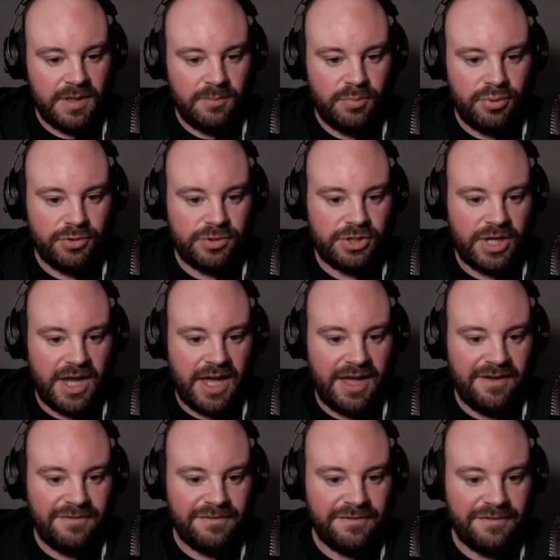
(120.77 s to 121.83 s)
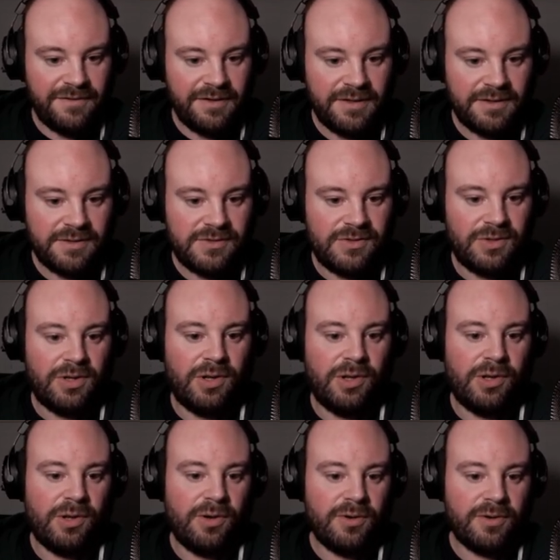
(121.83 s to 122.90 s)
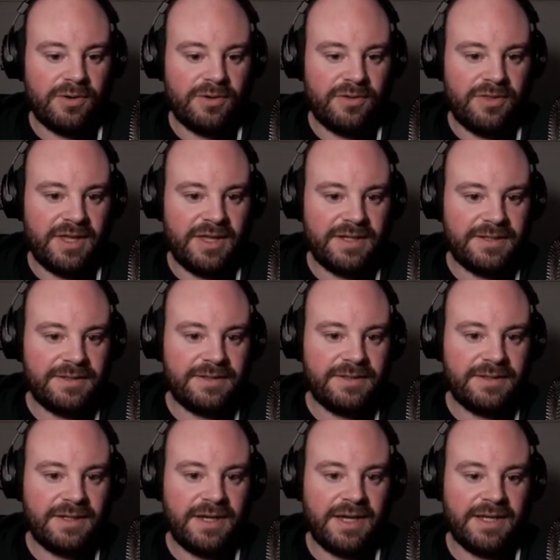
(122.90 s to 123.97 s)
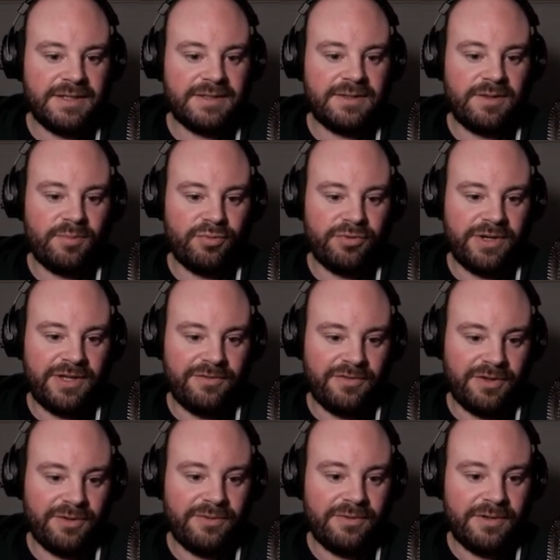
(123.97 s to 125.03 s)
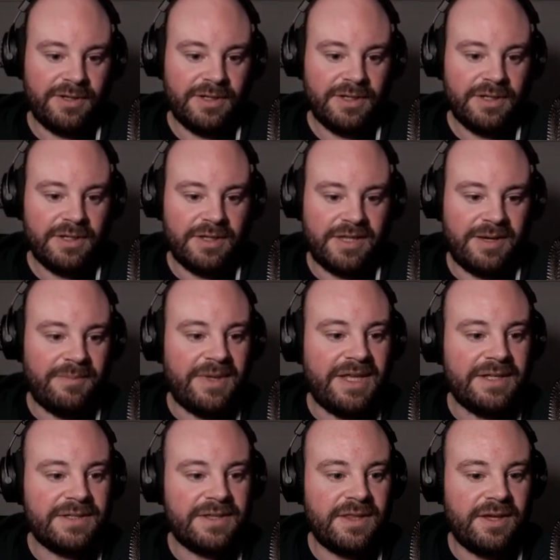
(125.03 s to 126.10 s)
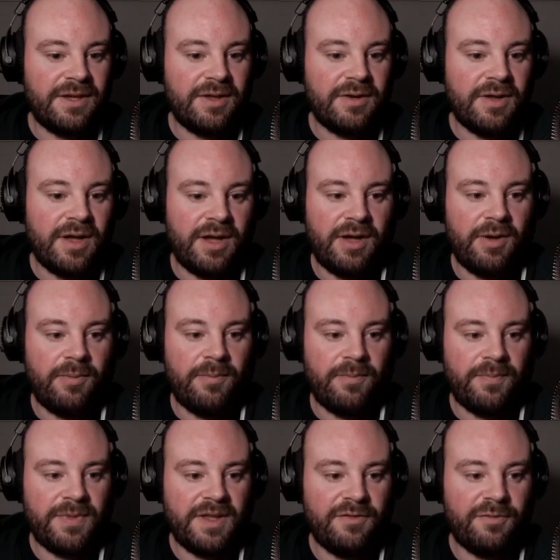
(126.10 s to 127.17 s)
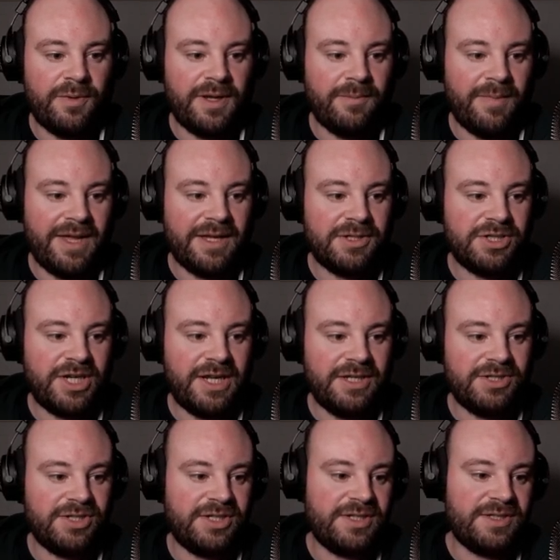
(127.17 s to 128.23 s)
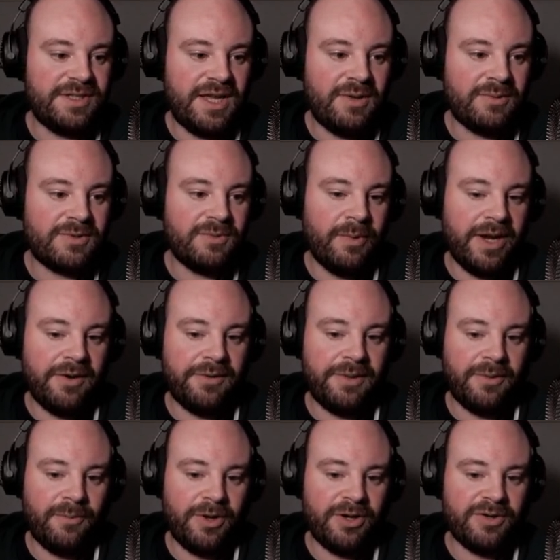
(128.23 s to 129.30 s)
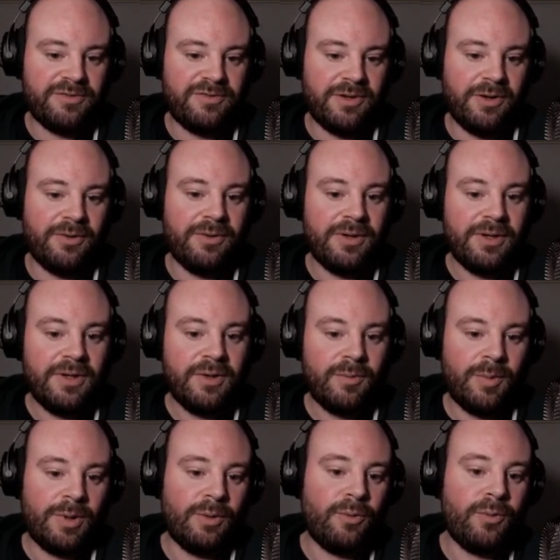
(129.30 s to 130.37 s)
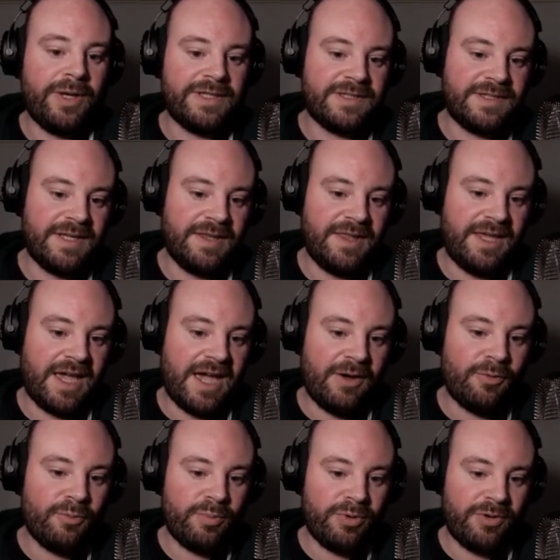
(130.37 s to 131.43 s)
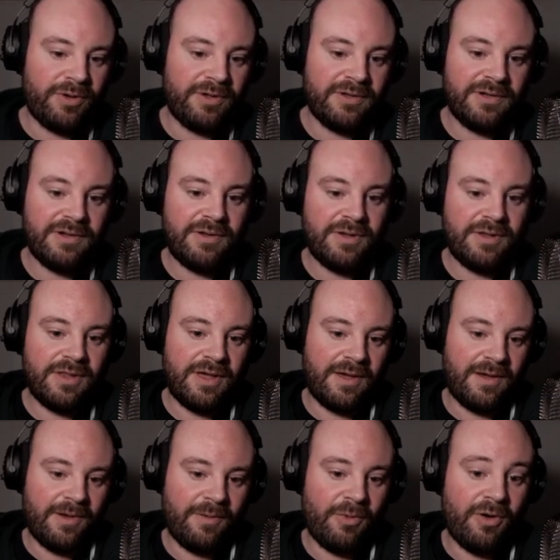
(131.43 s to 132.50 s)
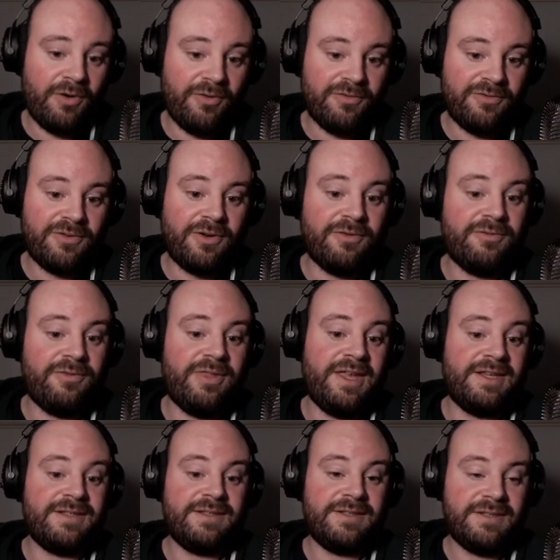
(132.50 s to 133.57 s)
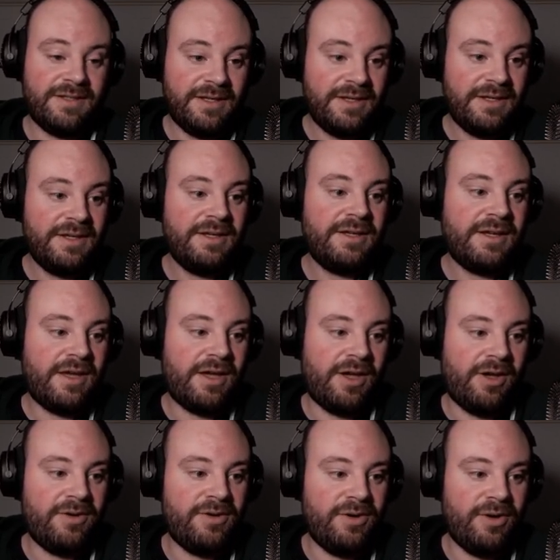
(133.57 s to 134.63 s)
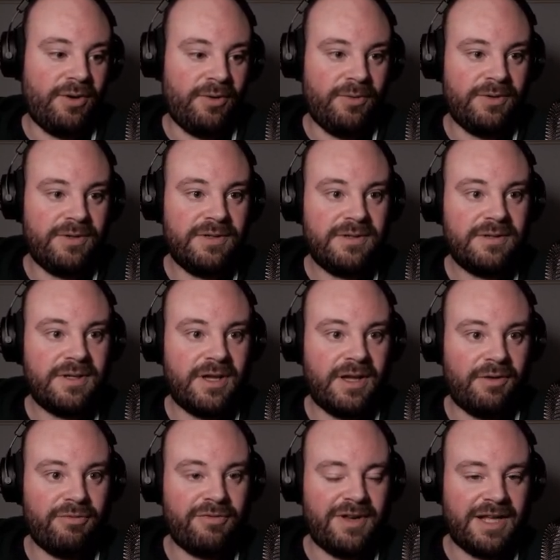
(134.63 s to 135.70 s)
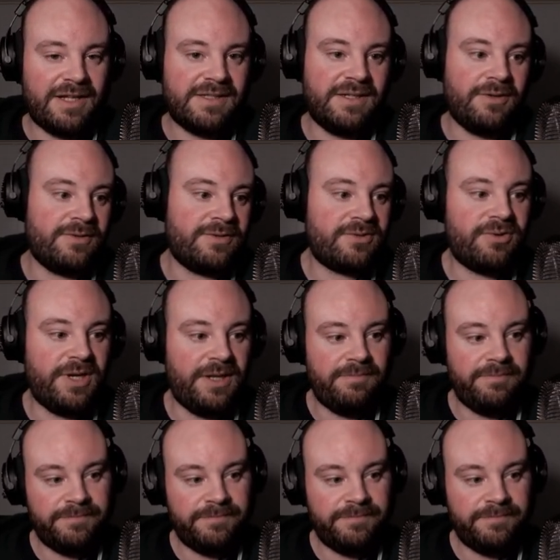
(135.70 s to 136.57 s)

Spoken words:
Push F to lock this as the preview. That means that if we make changes elsewhere in the workflow, we'll always see the output of this node reflected on screen.